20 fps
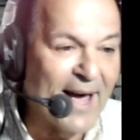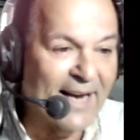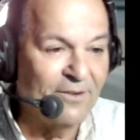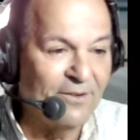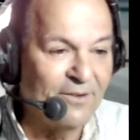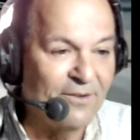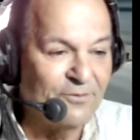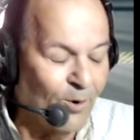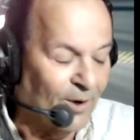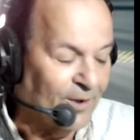
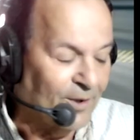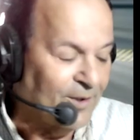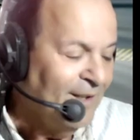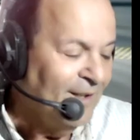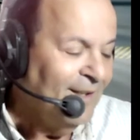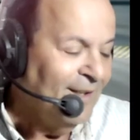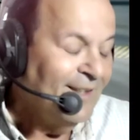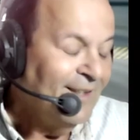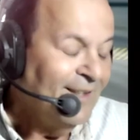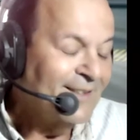and forth.
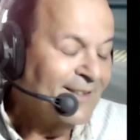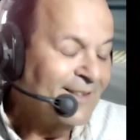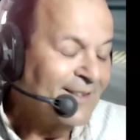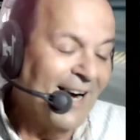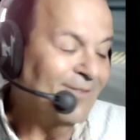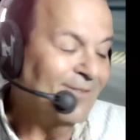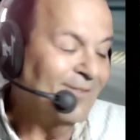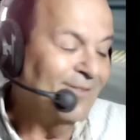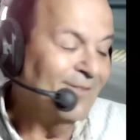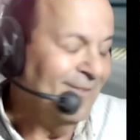
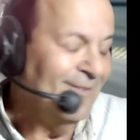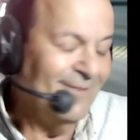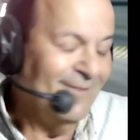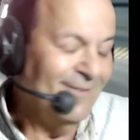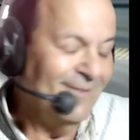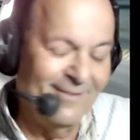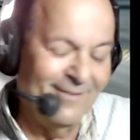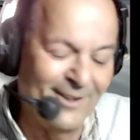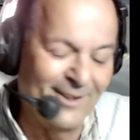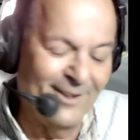Now,
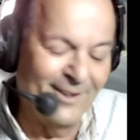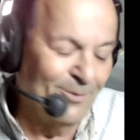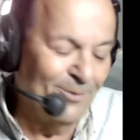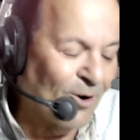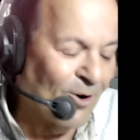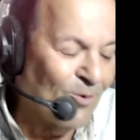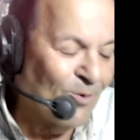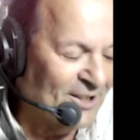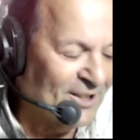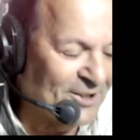
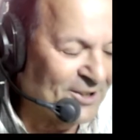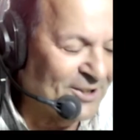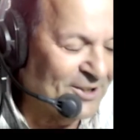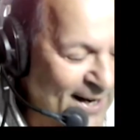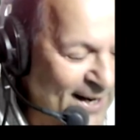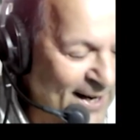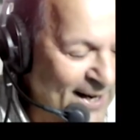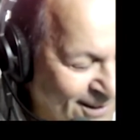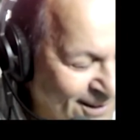without question, Peyton